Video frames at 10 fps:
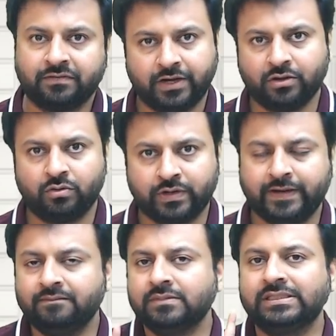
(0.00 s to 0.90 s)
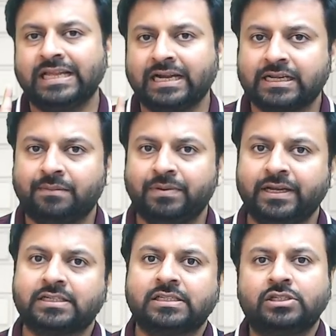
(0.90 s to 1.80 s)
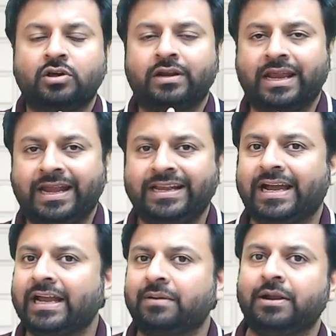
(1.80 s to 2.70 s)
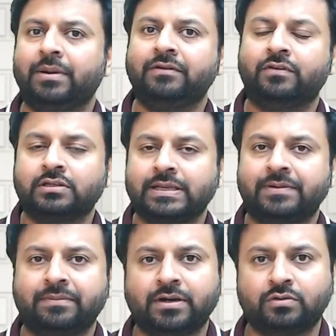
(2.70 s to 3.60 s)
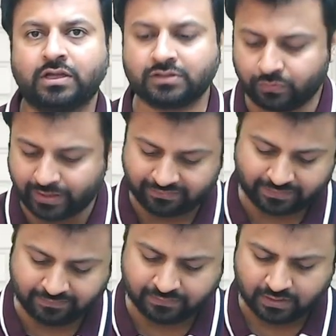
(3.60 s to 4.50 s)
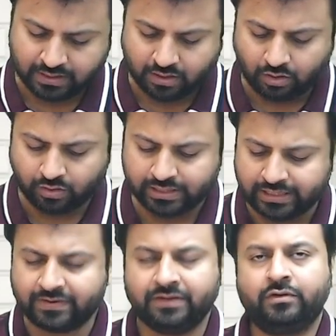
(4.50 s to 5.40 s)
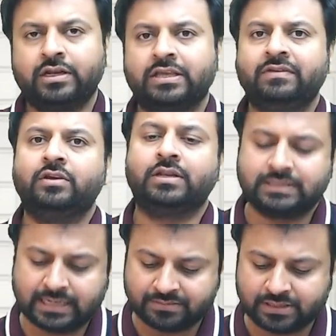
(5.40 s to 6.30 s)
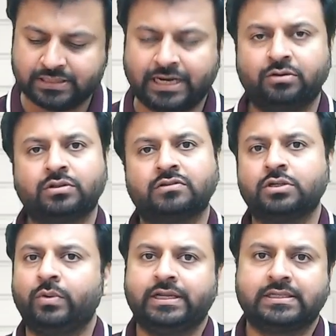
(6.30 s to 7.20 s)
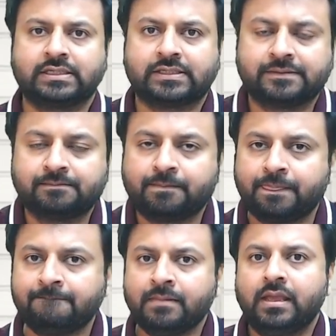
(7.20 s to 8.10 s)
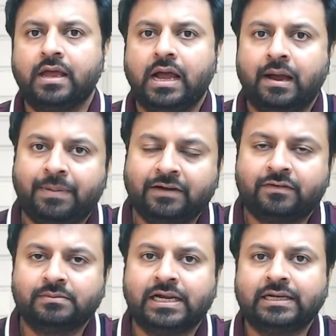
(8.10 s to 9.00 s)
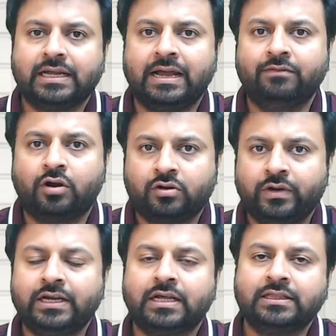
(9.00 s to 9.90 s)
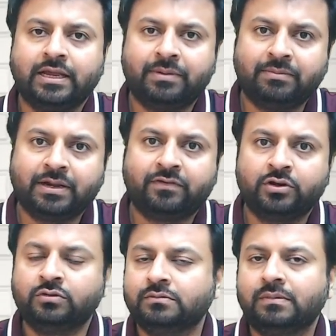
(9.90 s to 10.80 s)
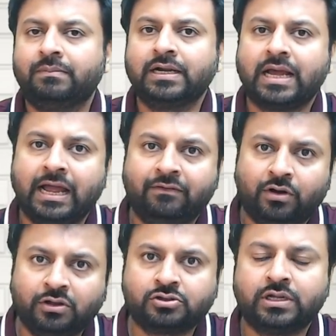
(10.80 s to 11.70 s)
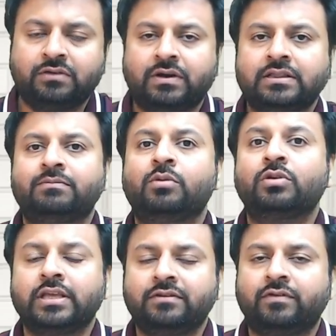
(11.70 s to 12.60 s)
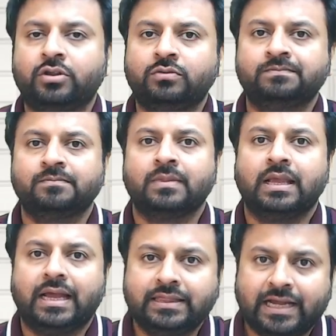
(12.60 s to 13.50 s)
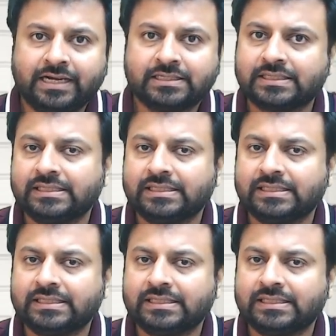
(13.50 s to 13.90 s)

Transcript: video, okay? That completes your entire amendment for September 2025, or even if you are giving your exams in Jan 2026. Apart from that, I have not only done the amendment for you, but I have also done one more thing for you, and that is